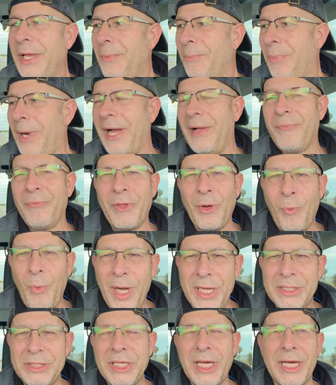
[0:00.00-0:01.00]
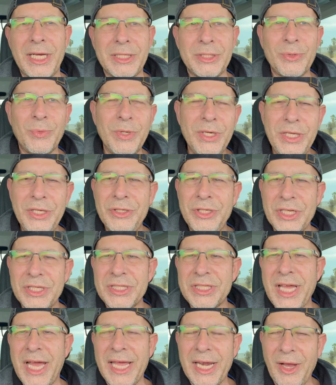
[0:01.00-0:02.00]
but the one touch where you
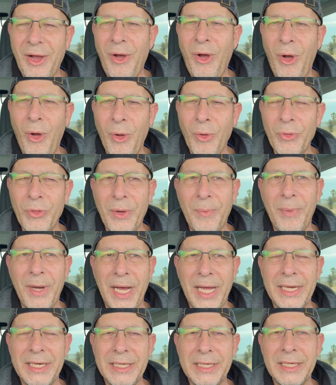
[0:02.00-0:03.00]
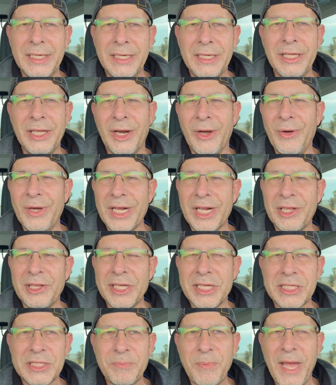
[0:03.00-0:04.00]
just kind of hold the button, you know, it
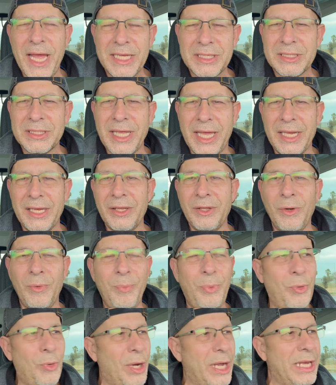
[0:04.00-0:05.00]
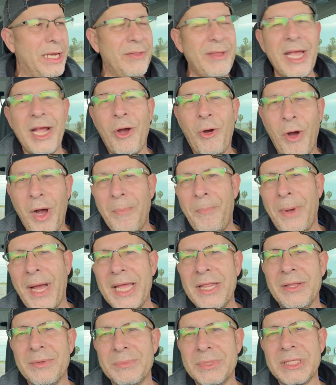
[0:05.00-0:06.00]
clicks past that little point, they go up
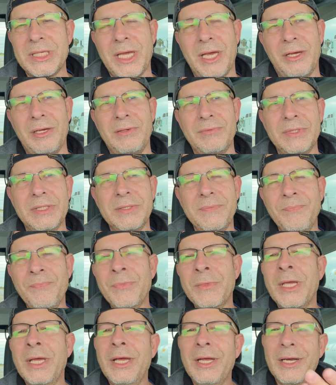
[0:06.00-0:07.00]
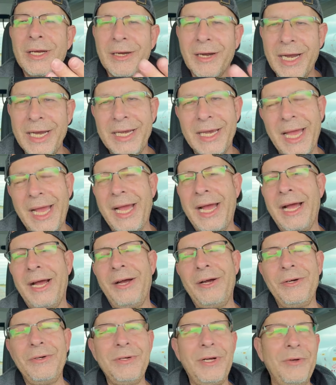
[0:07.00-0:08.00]
by themselves. Right
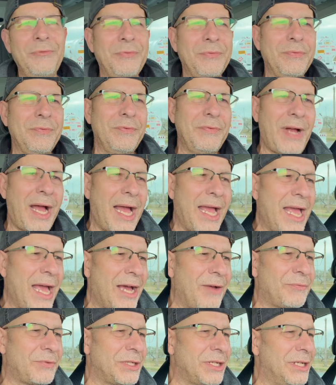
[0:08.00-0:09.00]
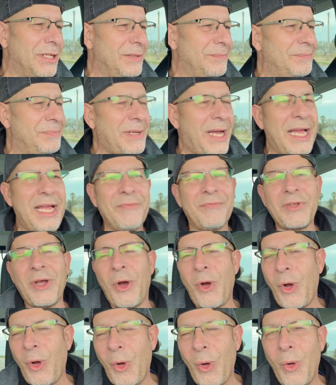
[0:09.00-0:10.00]
now, I have to I have to
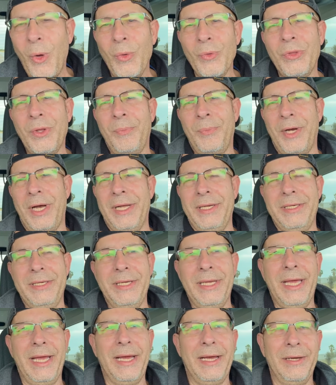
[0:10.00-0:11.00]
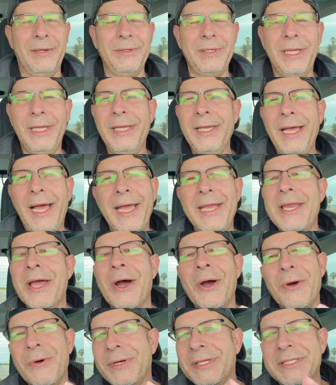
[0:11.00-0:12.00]
hold the button down. I
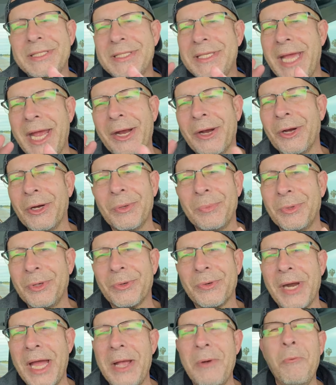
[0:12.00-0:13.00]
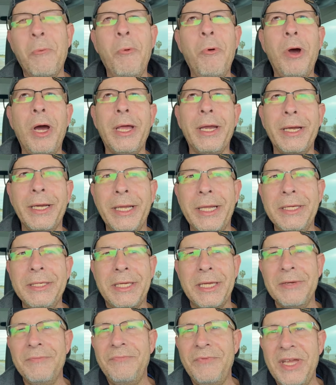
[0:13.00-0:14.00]
know it's terrible, right? What an
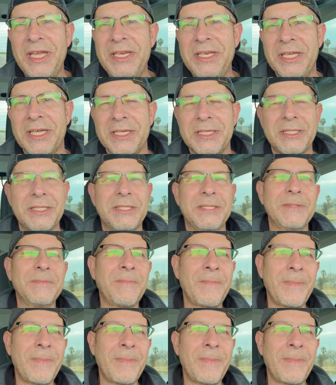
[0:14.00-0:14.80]
inconvenience.